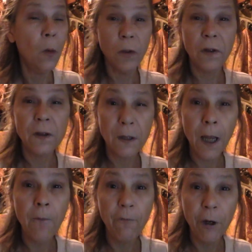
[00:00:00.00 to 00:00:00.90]
with the
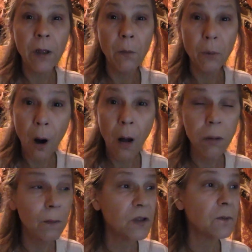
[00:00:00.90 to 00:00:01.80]
same freaking
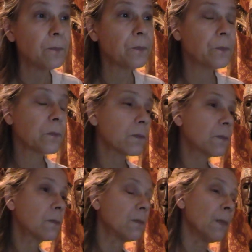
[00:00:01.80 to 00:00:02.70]
problems,
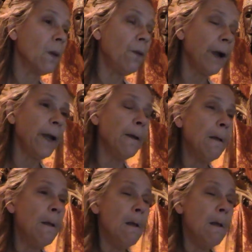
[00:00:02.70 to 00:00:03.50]
right?